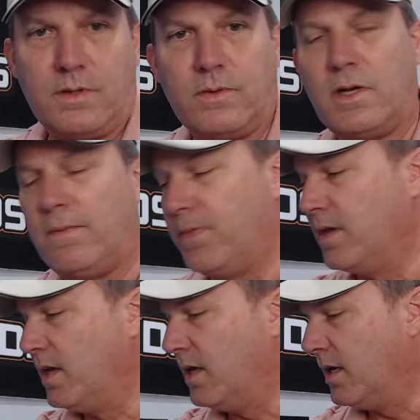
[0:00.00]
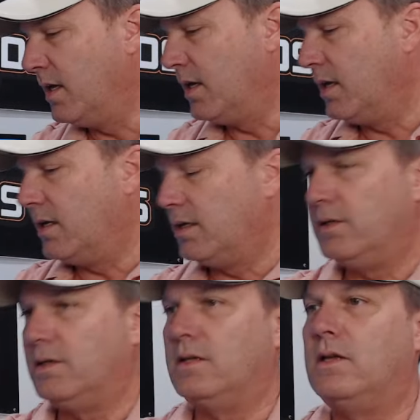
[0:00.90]
Well,
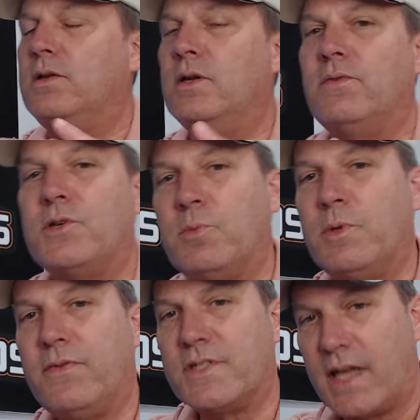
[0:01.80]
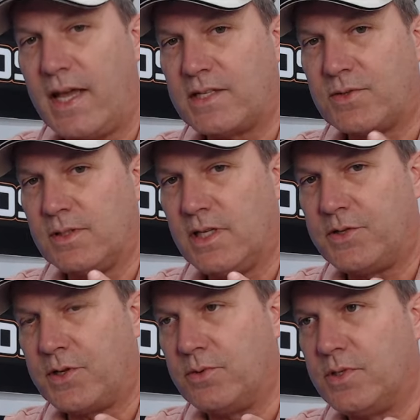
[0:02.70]
you never told me if it's gas or
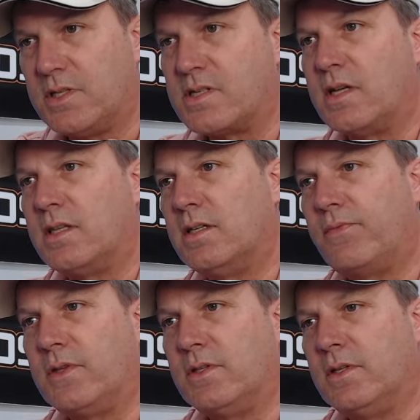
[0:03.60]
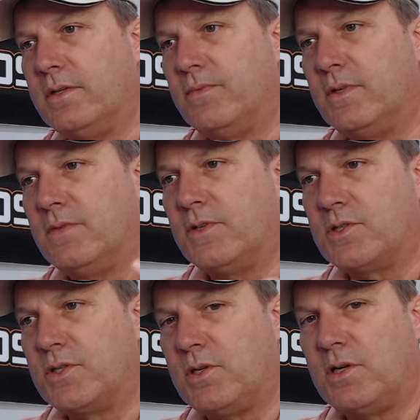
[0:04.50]
electric. You did say that if it
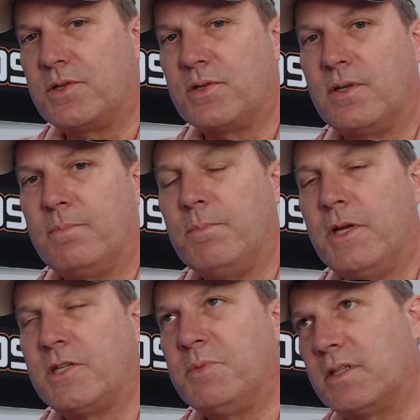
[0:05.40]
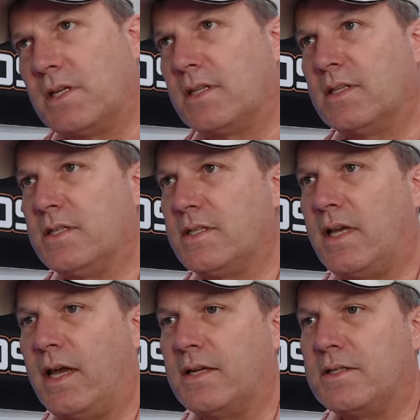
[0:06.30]
starts, so that makes me think that it's
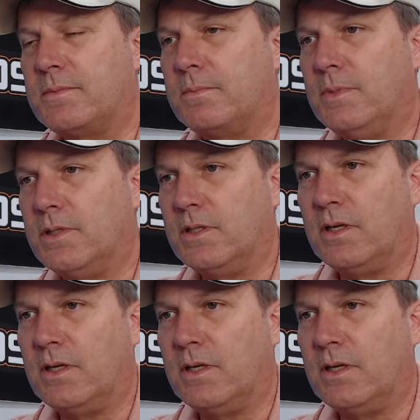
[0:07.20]
gas, but